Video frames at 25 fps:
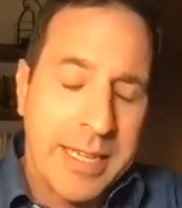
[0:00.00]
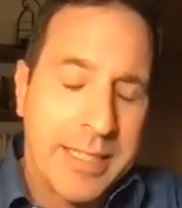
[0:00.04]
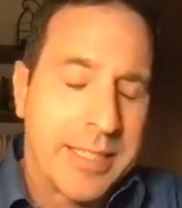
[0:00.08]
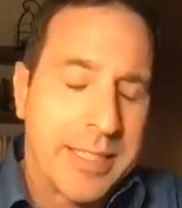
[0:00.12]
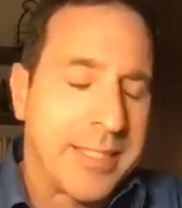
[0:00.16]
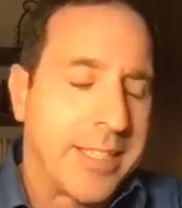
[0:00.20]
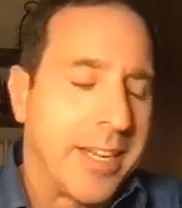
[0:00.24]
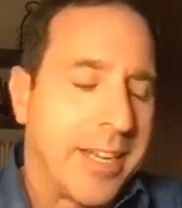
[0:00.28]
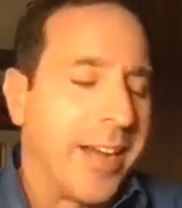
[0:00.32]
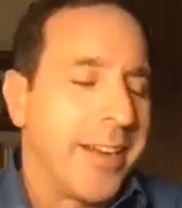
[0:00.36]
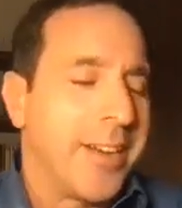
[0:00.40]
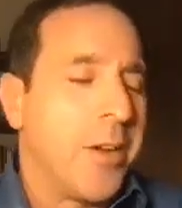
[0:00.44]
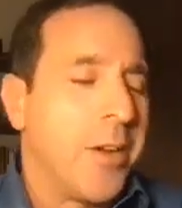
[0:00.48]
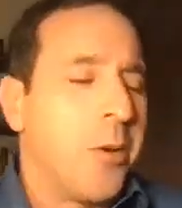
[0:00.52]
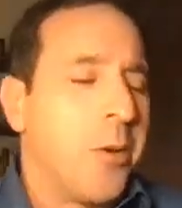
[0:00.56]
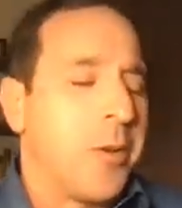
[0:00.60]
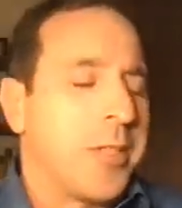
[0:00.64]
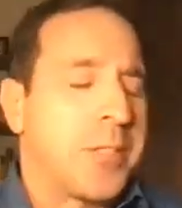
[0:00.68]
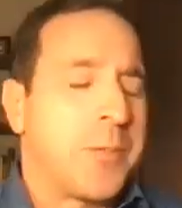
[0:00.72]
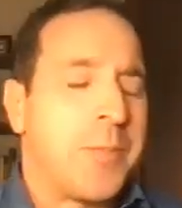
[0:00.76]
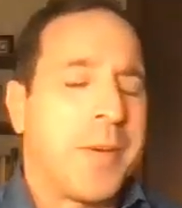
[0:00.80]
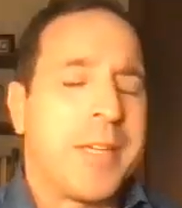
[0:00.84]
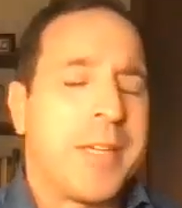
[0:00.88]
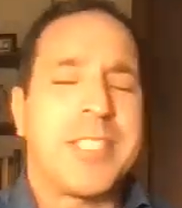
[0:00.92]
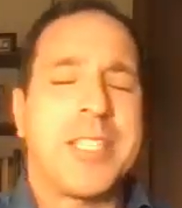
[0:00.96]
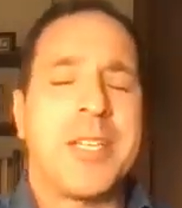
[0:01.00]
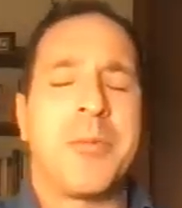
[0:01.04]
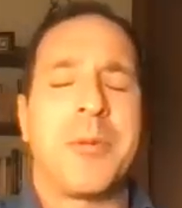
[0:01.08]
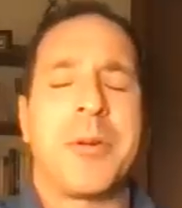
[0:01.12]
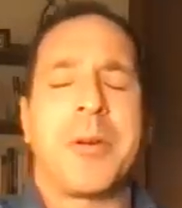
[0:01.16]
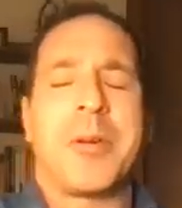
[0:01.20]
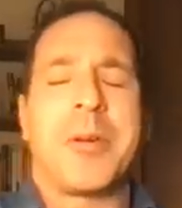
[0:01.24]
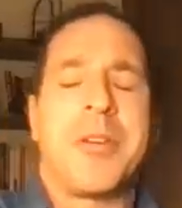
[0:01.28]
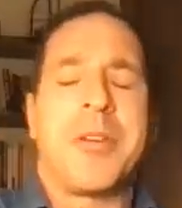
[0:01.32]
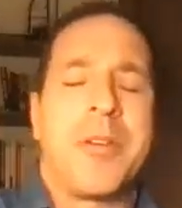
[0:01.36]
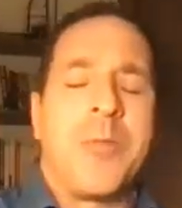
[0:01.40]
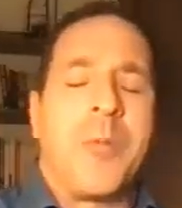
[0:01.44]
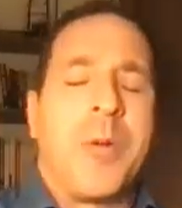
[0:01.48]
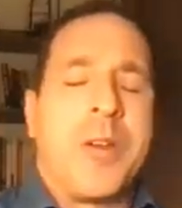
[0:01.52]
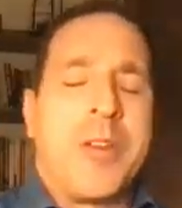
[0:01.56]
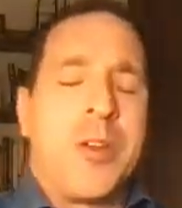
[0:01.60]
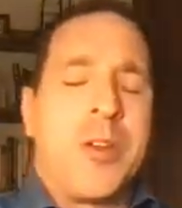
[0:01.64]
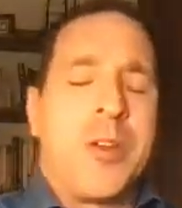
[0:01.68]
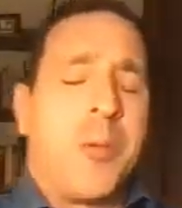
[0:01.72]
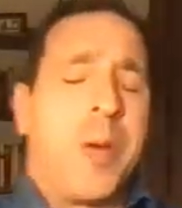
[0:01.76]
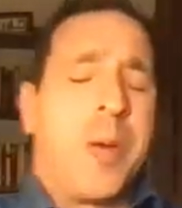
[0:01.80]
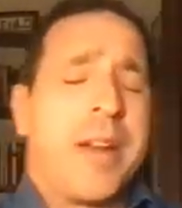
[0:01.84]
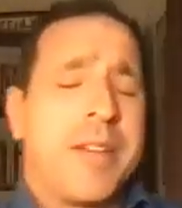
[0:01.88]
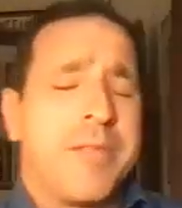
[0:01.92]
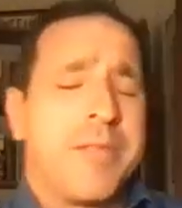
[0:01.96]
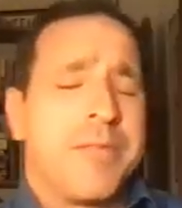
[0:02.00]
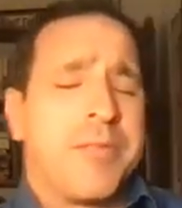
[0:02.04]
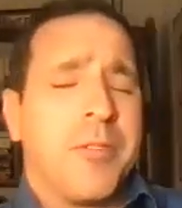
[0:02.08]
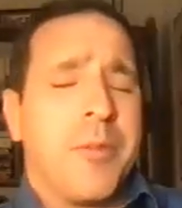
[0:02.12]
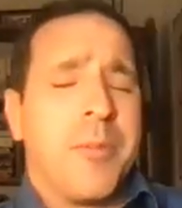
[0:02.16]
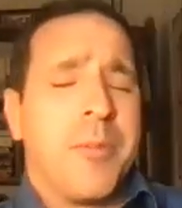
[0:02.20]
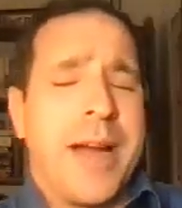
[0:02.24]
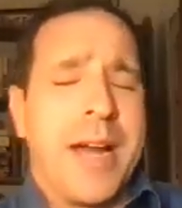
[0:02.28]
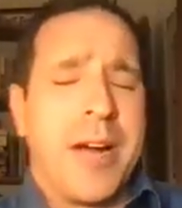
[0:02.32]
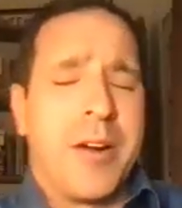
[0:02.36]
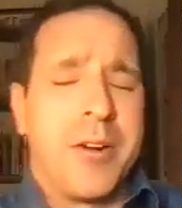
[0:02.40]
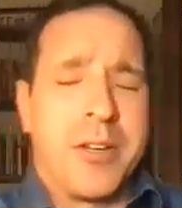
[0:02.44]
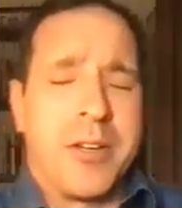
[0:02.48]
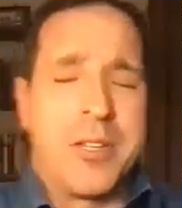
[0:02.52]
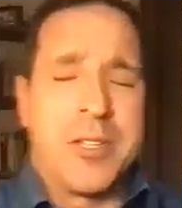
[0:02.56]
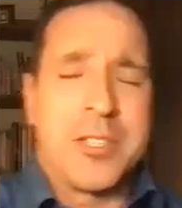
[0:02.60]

Listen, I know, especially when you're running for mayor,